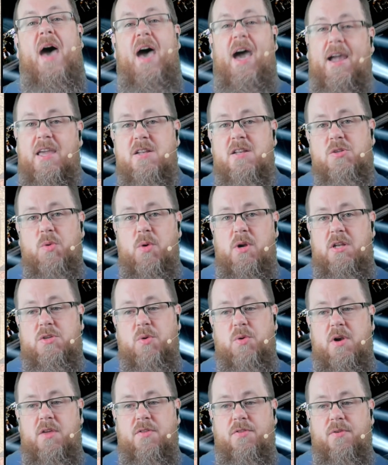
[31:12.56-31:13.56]
Back in
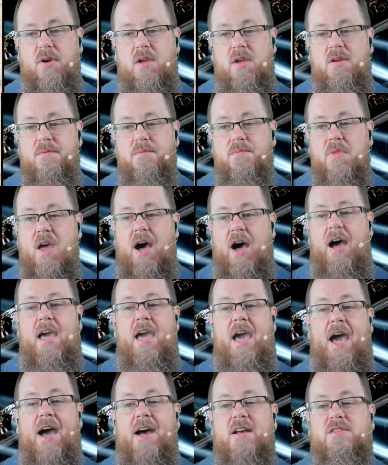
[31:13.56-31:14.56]
2023,
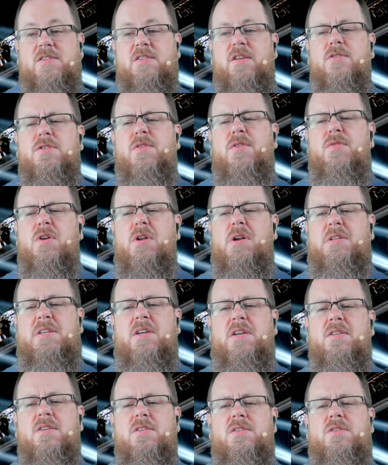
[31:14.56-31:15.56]
I asked those of you in
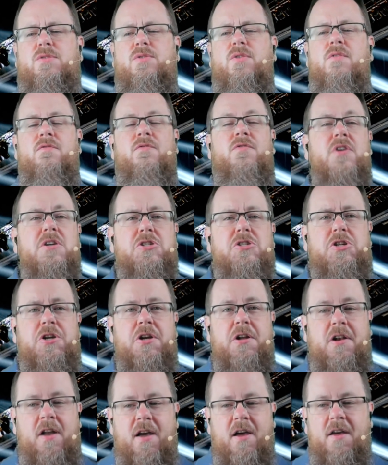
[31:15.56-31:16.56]
attendance to
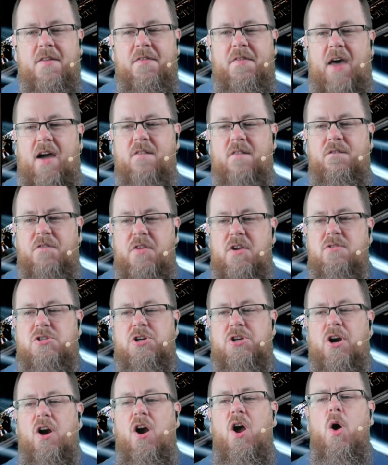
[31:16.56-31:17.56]
envision that
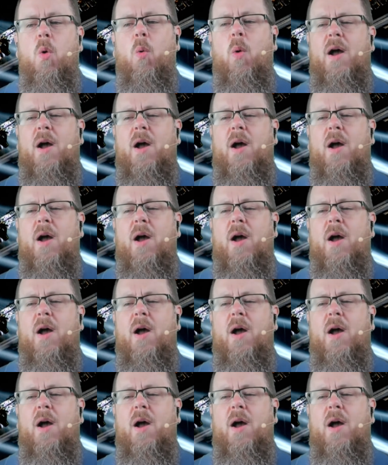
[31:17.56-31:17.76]
future.